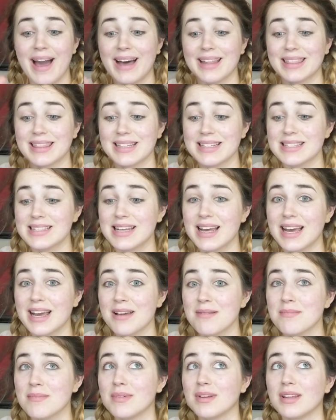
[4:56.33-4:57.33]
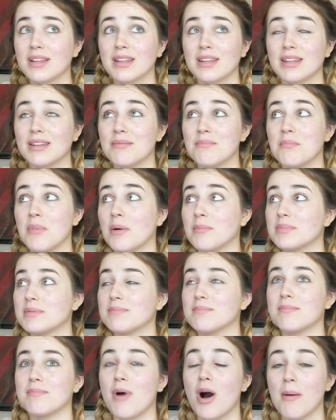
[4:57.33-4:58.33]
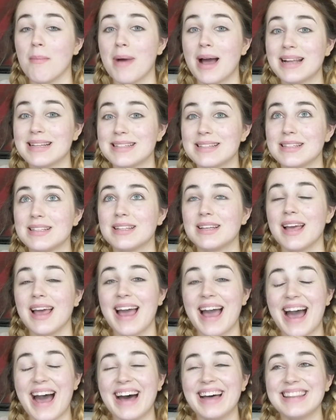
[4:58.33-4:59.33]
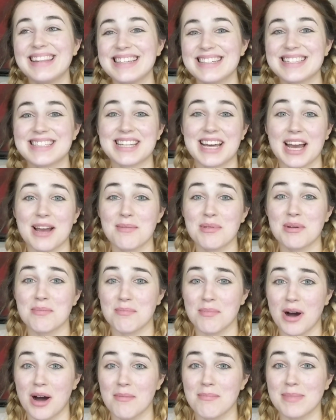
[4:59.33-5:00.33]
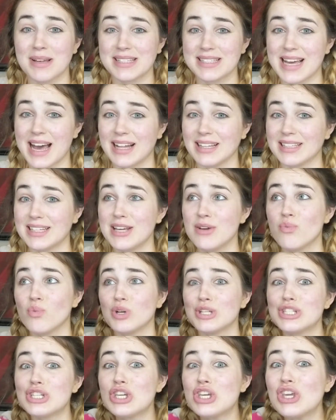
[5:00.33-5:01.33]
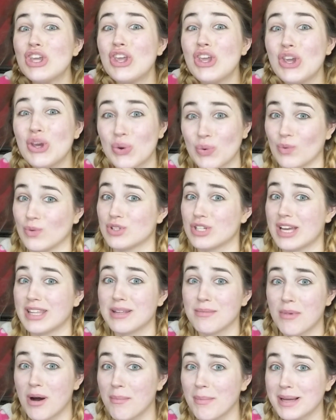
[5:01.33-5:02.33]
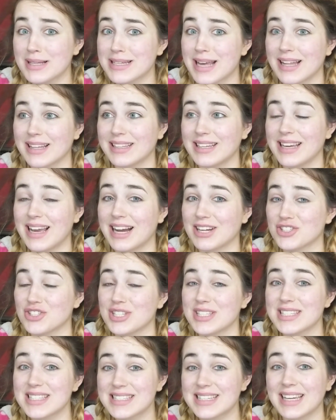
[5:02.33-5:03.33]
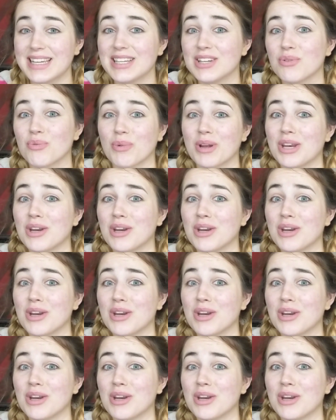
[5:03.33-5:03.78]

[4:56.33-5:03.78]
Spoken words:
At this time, the mob had At this time, the mob mentality was huge, and the mob mentality actually stayed in